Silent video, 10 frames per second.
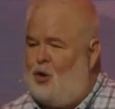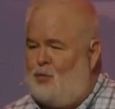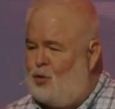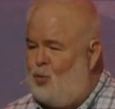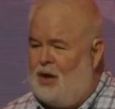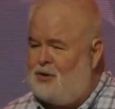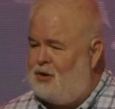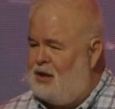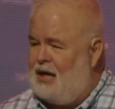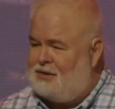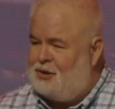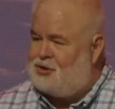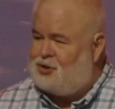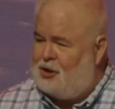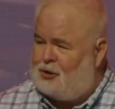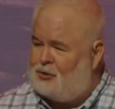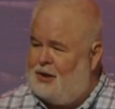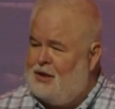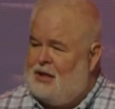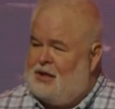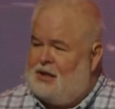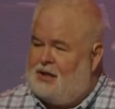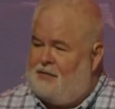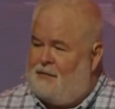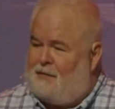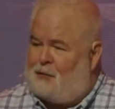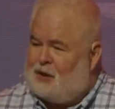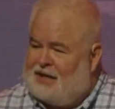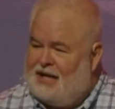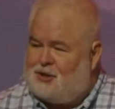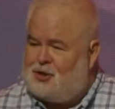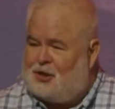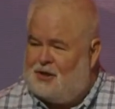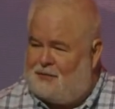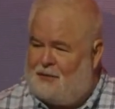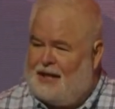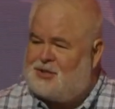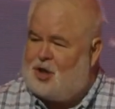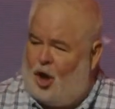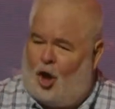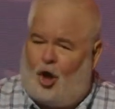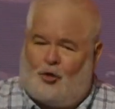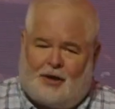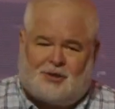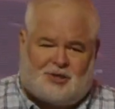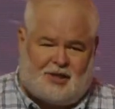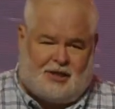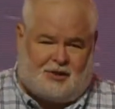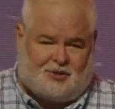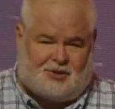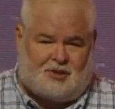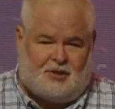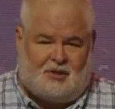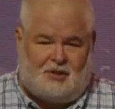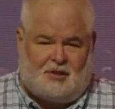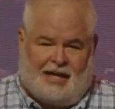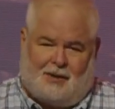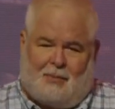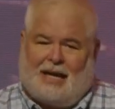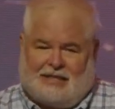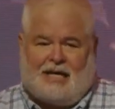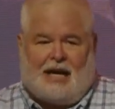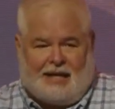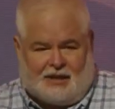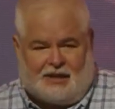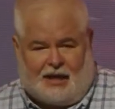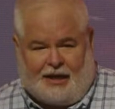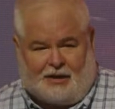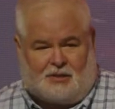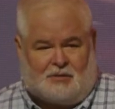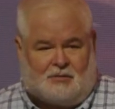over whether or not their children forget to confess all their sins and might die in the night.